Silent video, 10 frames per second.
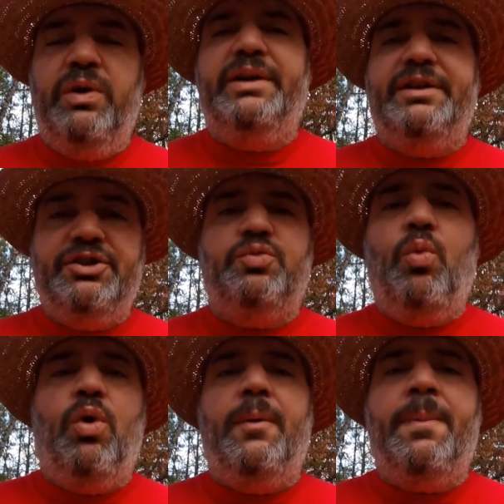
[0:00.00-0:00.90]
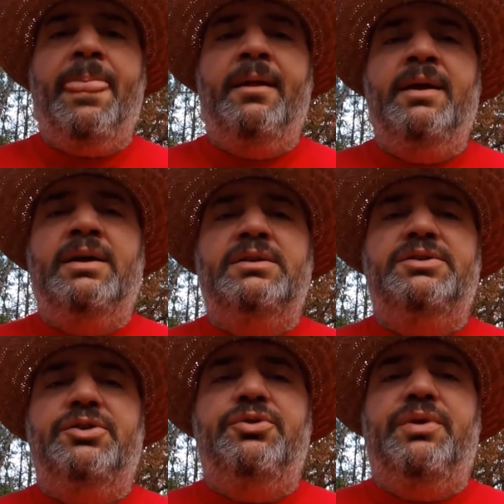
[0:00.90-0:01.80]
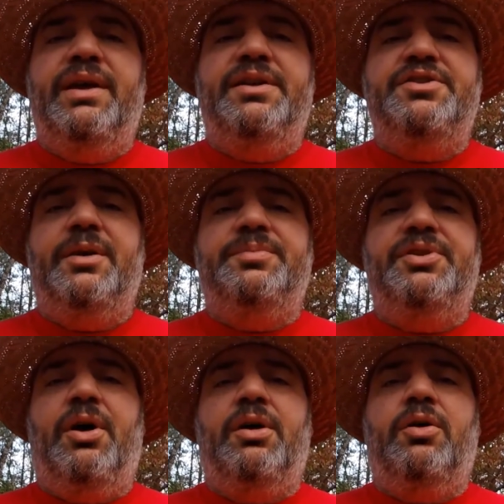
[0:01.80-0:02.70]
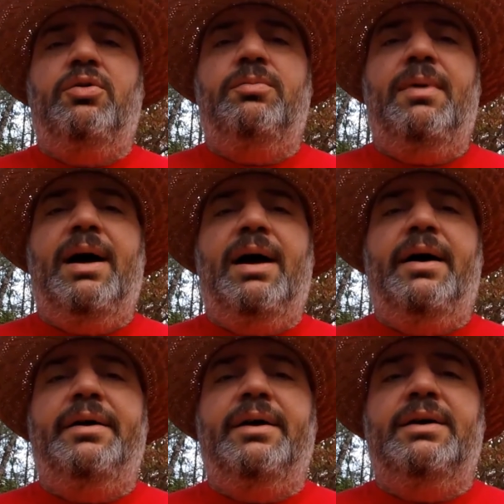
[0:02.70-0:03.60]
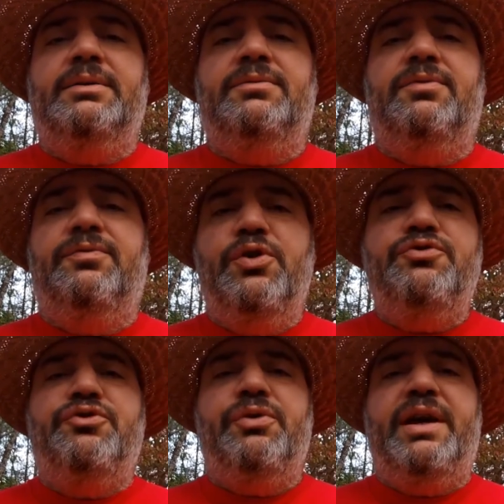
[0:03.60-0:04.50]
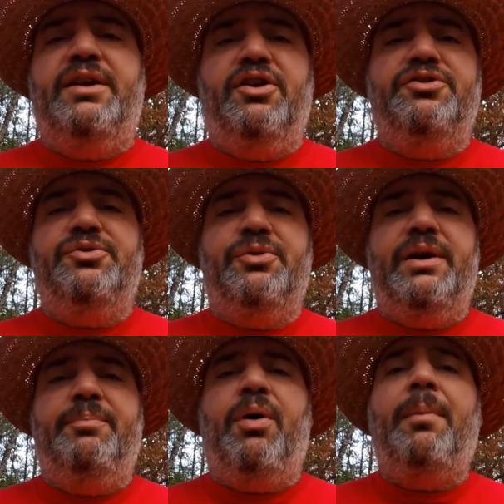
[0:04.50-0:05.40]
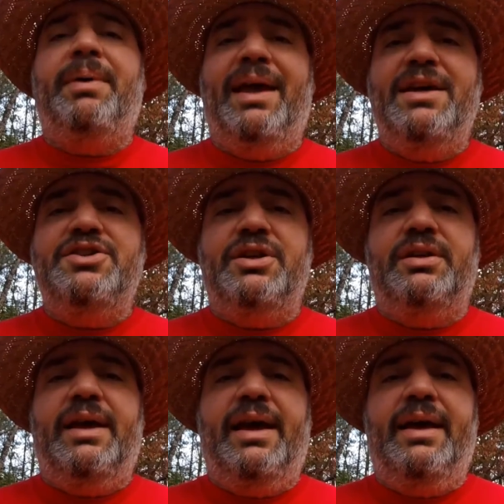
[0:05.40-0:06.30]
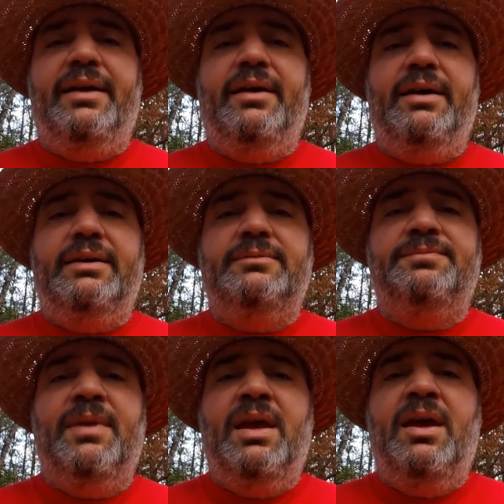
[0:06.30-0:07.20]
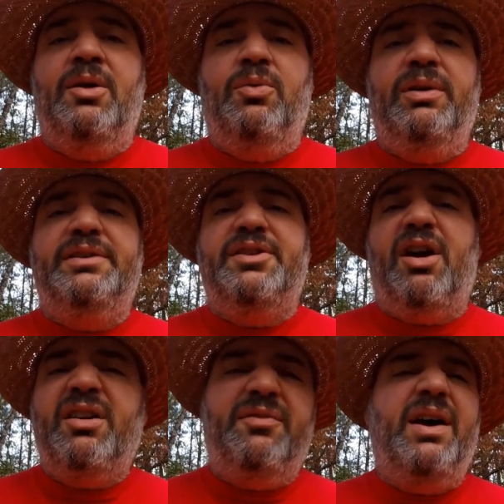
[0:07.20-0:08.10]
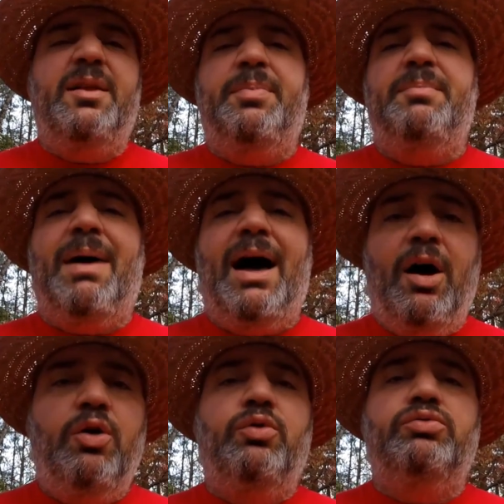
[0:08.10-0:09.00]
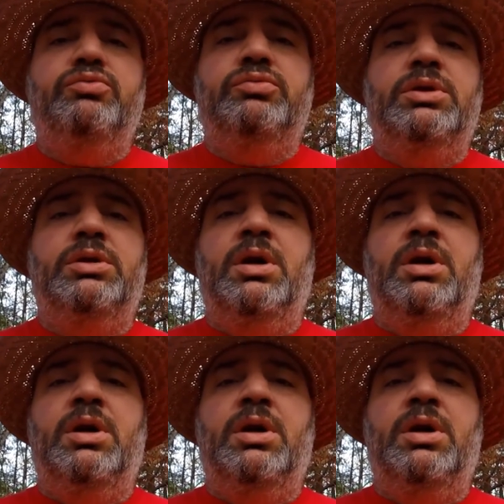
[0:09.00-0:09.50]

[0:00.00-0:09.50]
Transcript: really just one, to get a jump start on my fruit tree nursery propagation, and really start developing my own